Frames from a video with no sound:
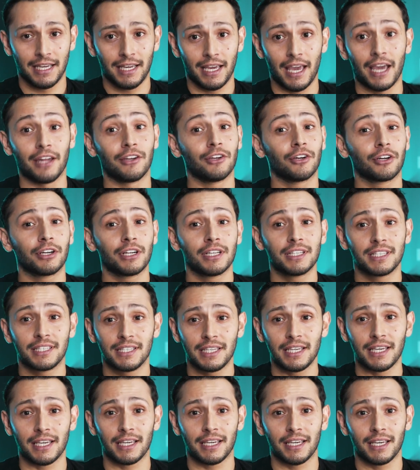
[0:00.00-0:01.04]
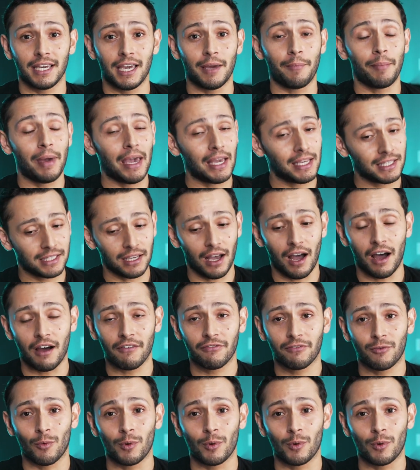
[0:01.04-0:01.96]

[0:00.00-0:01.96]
And you're gonna see, it pays off.